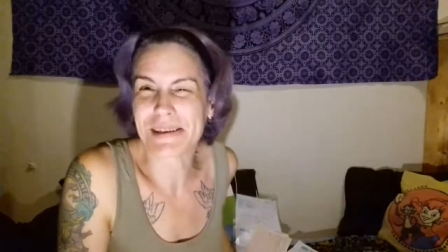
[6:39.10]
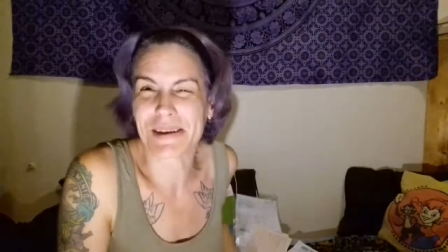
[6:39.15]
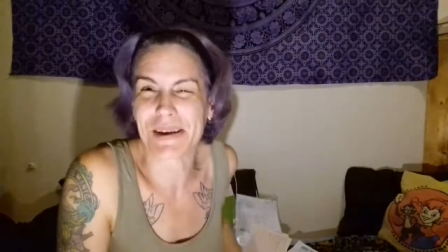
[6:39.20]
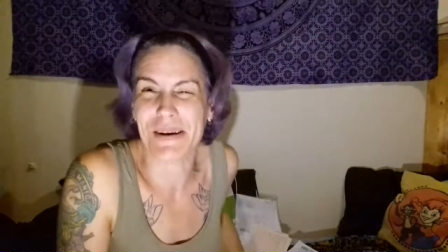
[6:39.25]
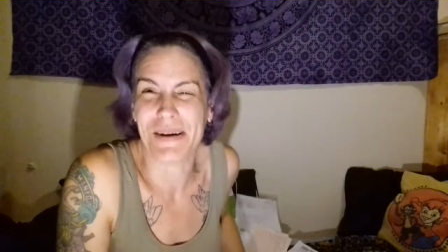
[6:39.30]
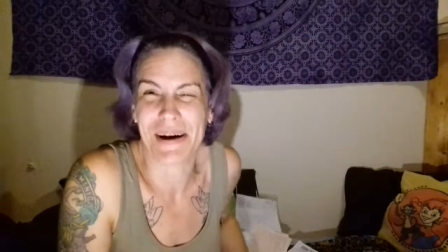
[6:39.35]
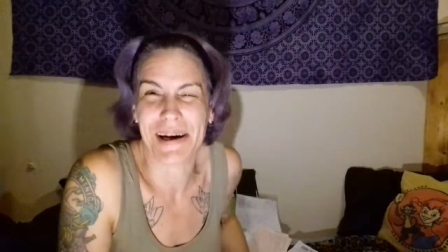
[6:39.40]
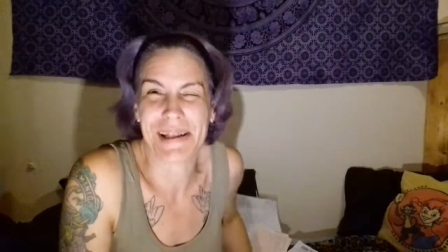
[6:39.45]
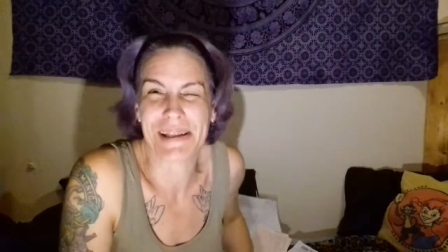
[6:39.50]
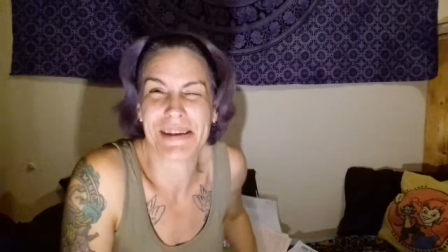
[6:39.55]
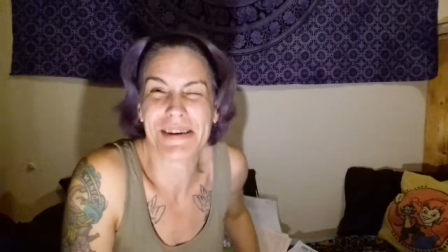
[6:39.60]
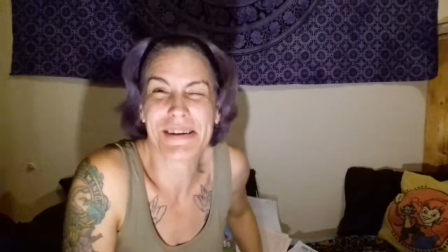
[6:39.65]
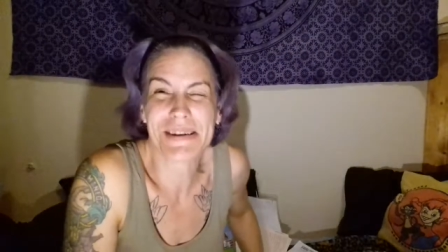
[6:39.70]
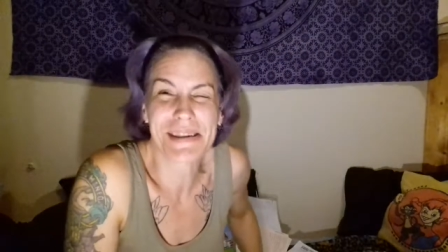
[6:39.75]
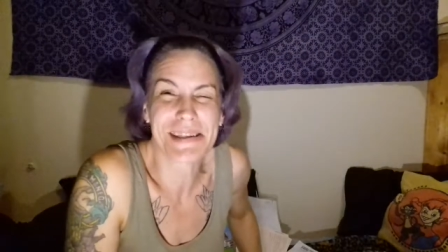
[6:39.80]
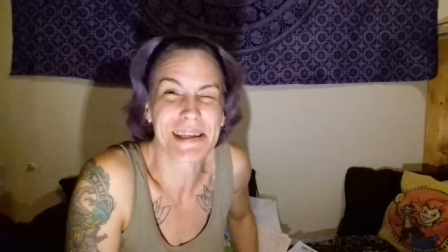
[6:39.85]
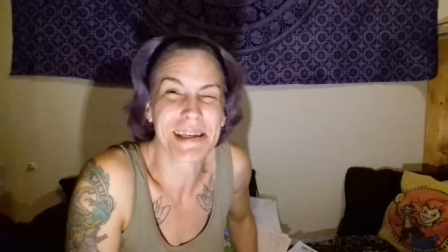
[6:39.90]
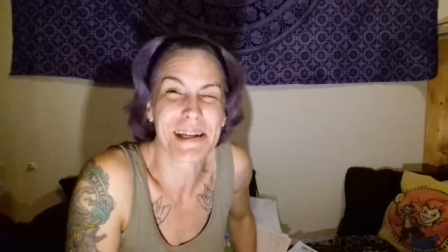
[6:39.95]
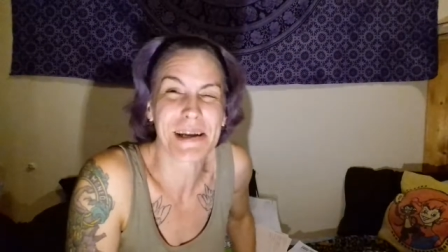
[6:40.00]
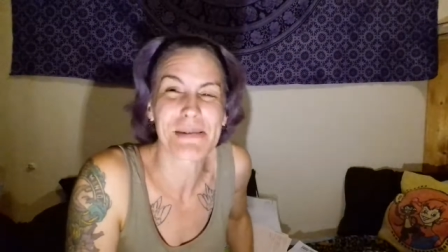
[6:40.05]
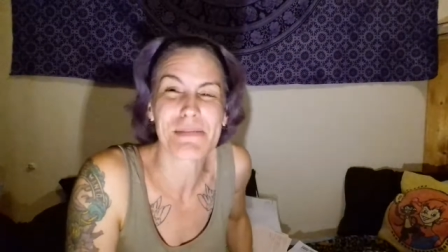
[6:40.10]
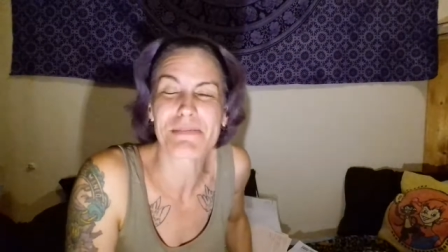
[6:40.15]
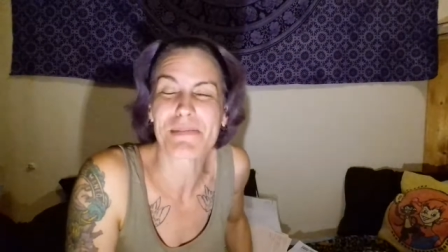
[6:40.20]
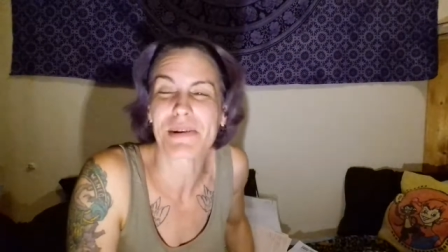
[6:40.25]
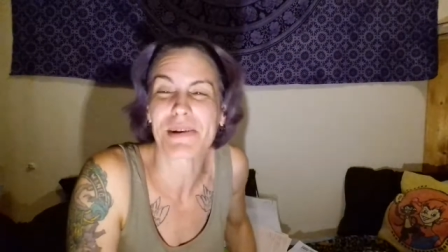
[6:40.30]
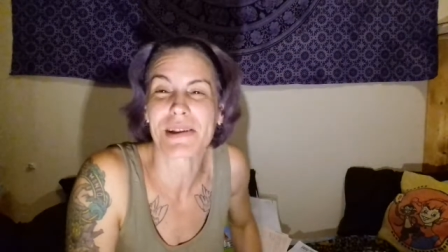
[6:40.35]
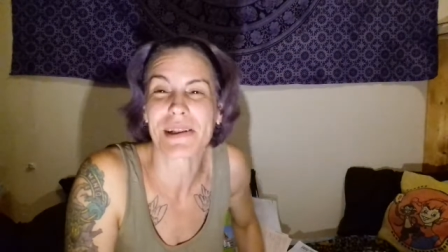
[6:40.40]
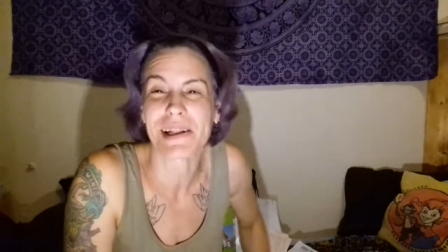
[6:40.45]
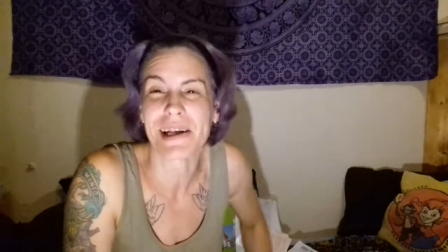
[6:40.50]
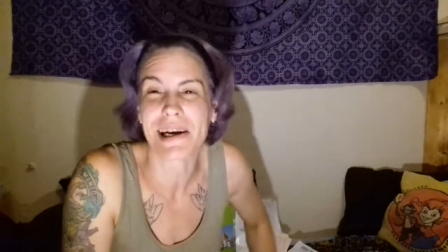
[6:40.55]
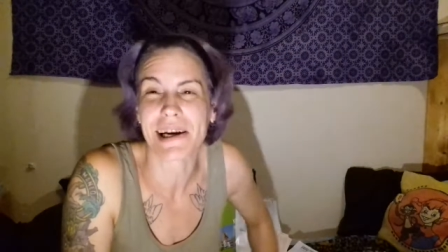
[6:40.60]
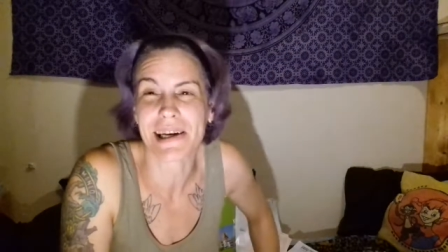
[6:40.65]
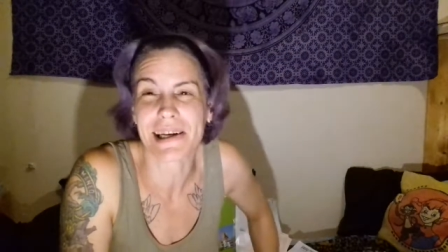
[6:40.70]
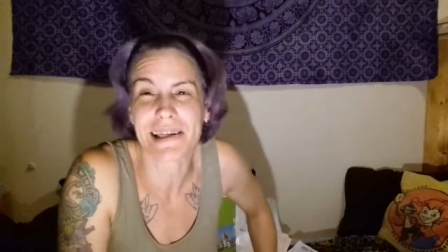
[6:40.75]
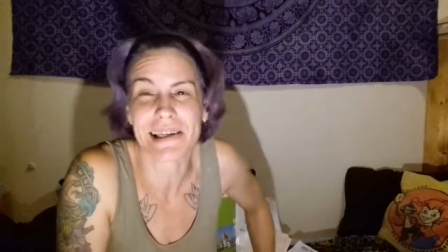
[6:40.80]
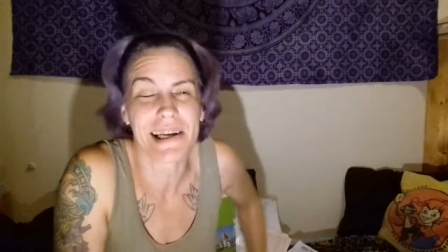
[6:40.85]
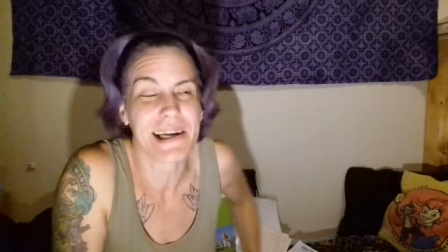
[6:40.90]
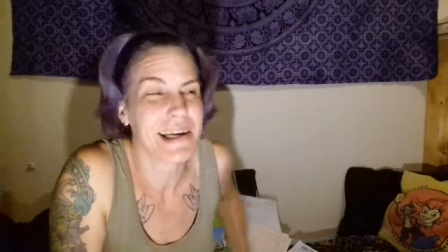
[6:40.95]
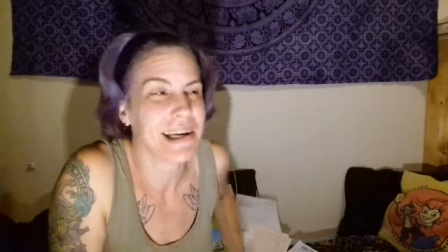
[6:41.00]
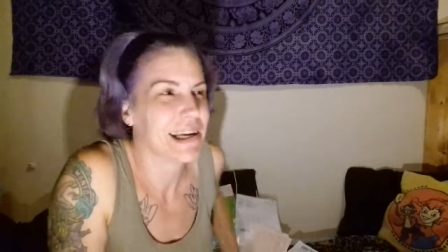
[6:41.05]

so I looked it up online,